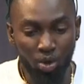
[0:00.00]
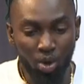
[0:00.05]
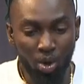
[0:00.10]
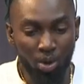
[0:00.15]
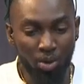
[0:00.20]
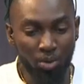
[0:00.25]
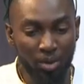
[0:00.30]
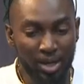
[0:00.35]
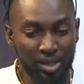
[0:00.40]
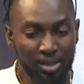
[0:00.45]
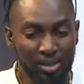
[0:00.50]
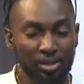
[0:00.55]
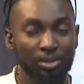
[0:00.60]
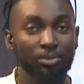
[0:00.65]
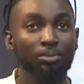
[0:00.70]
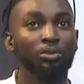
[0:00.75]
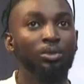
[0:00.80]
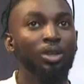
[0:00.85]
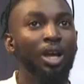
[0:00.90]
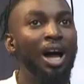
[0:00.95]
you're already
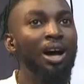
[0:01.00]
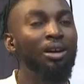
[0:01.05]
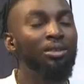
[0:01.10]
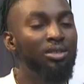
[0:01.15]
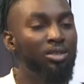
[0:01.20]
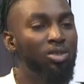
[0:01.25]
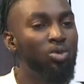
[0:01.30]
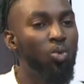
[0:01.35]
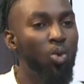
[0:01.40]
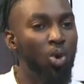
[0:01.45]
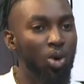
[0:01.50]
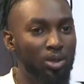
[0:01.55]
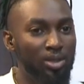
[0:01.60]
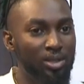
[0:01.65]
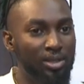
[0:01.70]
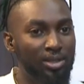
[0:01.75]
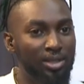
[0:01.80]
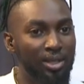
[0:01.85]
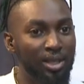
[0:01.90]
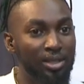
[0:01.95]
how this works
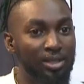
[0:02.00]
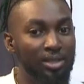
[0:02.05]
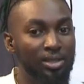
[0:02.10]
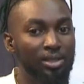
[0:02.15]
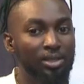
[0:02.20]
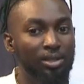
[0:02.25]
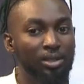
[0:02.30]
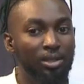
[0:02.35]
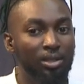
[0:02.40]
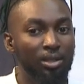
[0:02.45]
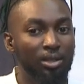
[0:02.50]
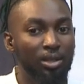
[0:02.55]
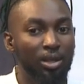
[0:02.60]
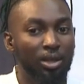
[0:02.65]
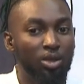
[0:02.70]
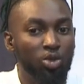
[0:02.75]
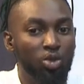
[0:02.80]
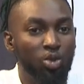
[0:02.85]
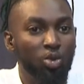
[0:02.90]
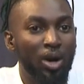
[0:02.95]
is that
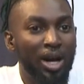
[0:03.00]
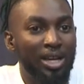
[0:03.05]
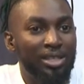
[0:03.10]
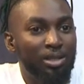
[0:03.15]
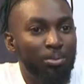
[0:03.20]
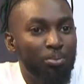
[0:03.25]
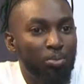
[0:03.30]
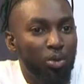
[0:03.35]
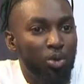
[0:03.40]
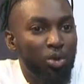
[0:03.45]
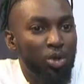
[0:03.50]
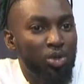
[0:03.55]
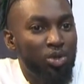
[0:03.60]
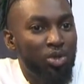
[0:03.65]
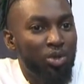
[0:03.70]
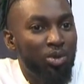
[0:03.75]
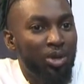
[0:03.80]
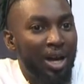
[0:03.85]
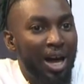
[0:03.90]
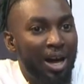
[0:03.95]
you as the
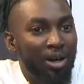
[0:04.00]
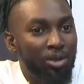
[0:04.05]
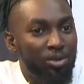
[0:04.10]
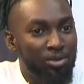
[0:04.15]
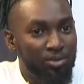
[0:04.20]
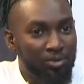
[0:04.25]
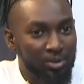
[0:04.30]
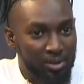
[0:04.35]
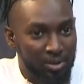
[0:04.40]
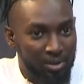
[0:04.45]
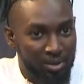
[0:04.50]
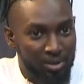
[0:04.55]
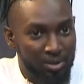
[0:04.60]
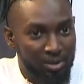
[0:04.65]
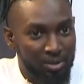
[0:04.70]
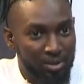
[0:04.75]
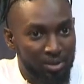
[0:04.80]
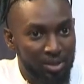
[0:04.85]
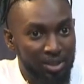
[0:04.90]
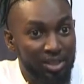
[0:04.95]
production outfit,
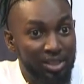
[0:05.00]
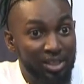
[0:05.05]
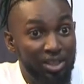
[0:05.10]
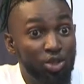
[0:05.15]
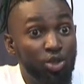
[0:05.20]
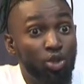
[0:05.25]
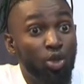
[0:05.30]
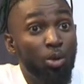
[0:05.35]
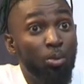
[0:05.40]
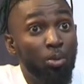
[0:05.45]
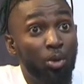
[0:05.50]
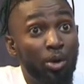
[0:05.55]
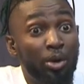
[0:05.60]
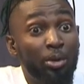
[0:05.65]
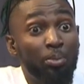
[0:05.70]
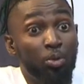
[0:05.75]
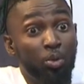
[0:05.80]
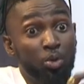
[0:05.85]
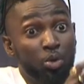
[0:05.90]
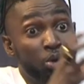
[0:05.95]
the
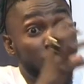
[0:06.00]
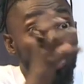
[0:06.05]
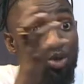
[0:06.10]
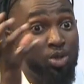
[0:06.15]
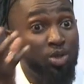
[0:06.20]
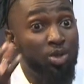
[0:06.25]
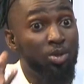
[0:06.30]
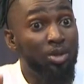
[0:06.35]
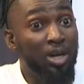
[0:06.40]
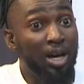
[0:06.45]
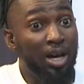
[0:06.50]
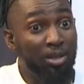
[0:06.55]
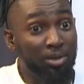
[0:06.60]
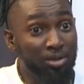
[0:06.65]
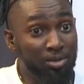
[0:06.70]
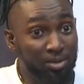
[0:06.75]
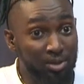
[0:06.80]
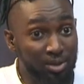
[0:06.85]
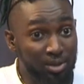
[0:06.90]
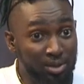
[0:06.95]
TG production
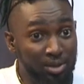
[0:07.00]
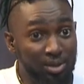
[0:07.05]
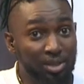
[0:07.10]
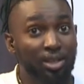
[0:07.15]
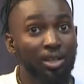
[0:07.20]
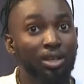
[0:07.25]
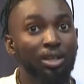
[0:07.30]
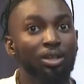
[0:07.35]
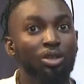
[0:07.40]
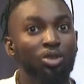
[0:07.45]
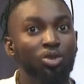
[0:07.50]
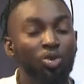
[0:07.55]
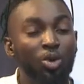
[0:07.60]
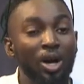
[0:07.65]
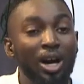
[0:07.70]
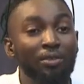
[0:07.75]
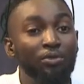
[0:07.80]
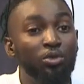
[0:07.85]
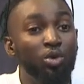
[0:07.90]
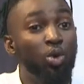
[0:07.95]
outfit, you
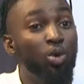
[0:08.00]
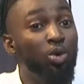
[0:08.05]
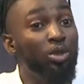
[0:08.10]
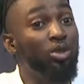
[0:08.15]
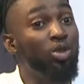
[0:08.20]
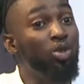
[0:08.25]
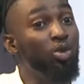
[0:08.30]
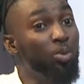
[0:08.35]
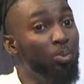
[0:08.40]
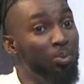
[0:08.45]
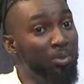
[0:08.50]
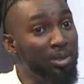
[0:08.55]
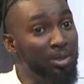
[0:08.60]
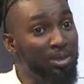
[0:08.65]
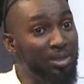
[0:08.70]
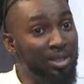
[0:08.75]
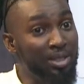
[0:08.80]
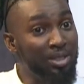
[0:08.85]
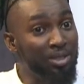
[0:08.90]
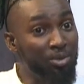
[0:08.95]
have your
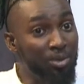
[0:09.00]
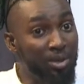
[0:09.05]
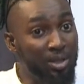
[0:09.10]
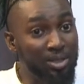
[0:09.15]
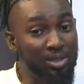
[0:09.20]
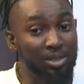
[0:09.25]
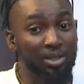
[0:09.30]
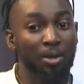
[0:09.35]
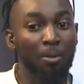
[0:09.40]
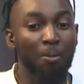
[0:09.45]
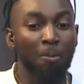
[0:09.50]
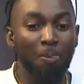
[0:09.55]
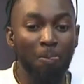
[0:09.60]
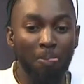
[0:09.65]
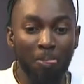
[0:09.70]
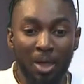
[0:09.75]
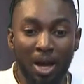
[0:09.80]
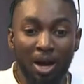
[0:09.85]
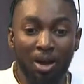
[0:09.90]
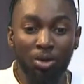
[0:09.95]
equipment and the rest.
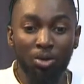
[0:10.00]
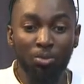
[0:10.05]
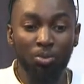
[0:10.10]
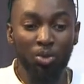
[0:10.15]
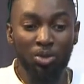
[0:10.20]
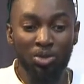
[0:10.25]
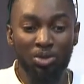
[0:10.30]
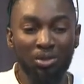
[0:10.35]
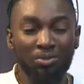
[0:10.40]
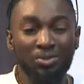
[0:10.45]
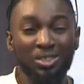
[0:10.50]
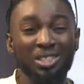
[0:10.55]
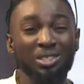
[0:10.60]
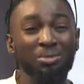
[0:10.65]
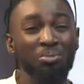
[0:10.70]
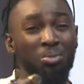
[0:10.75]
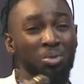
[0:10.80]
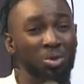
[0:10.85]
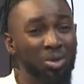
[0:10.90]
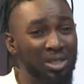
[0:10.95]
Now, most of this
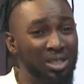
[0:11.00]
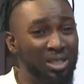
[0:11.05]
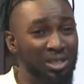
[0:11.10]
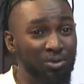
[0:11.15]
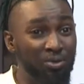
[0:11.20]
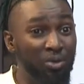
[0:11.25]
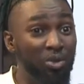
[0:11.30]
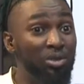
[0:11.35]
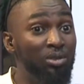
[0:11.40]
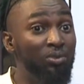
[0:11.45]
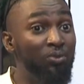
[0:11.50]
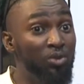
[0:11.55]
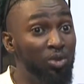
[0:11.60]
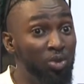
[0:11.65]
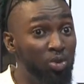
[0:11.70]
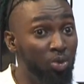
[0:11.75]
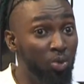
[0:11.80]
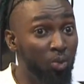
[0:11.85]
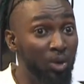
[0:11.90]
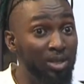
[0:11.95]
money is for the
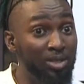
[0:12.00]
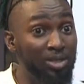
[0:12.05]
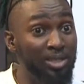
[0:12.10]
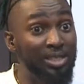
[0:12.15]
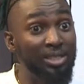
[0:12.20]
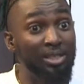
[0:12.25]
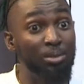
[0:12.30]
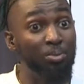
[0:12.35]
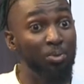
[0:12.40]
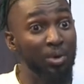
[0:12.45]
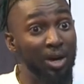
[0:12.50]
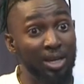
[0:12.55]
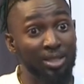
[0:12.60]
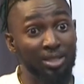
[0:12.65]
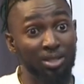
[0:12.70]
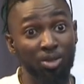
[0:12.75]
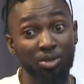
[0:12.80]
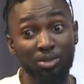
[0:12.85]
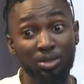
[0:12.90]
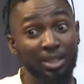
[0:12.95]
video. When you see the
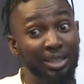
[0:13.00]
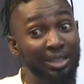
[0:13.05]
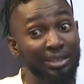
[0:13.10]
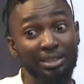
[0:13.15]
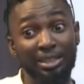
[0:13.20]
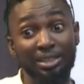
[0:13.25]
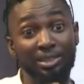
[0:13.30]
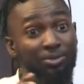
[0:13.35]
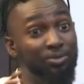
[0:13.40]
price, $135,